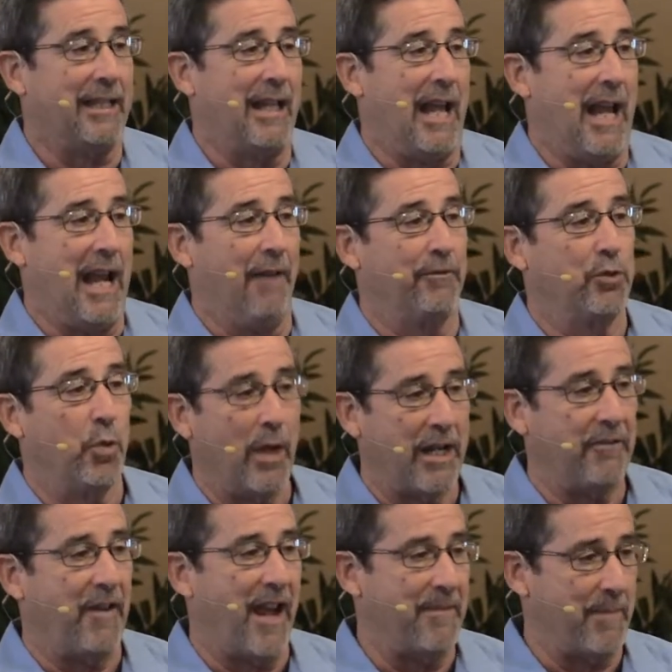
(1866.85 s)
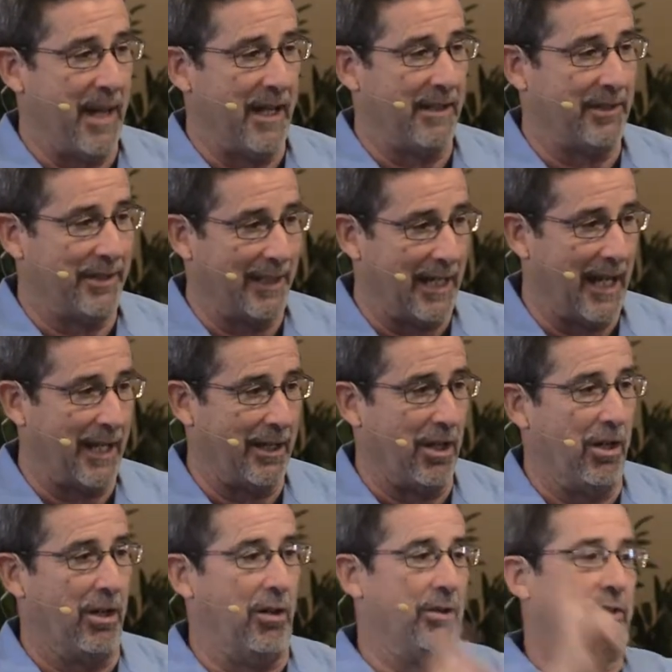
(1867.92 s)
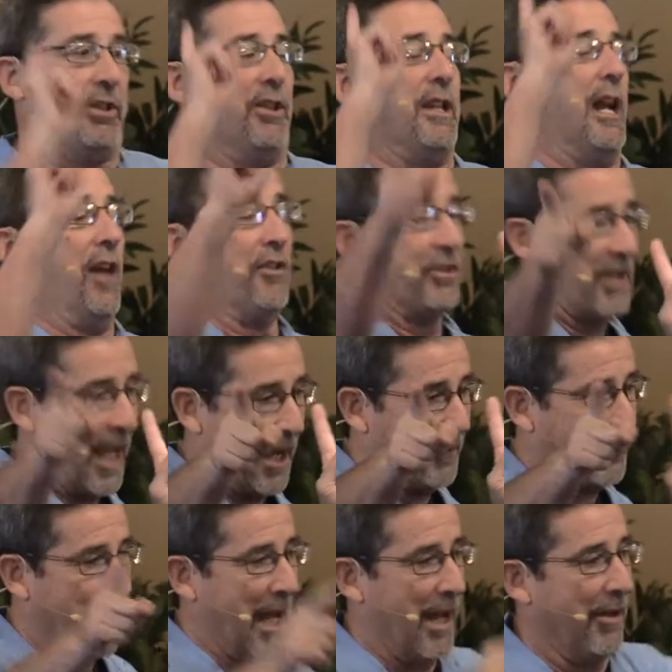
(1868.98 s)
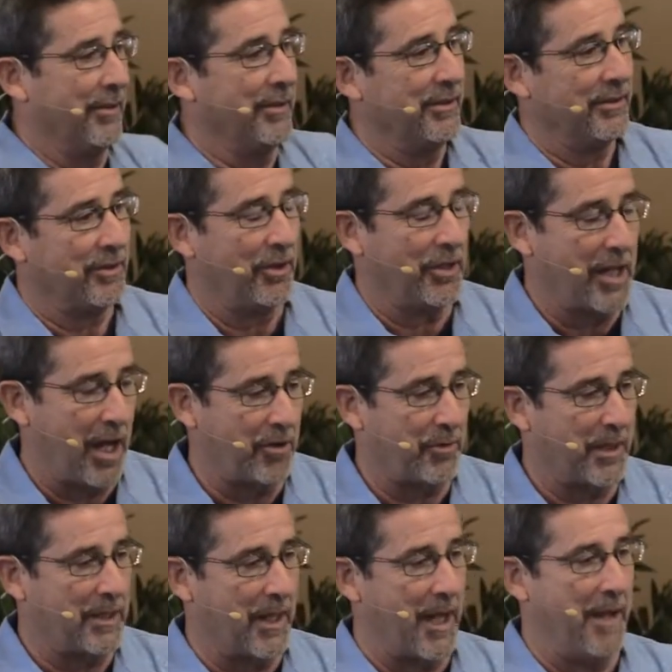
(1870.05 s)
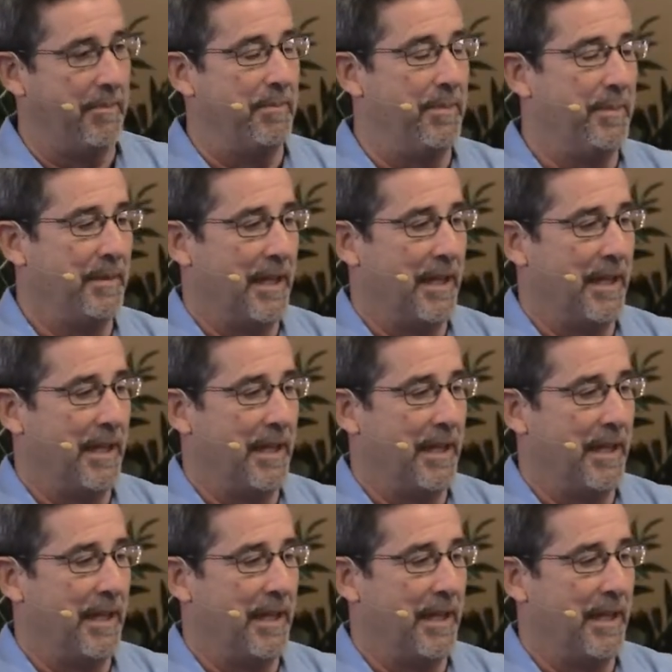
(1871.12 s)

I have 25 minutes to get to the other side of town, to the country club,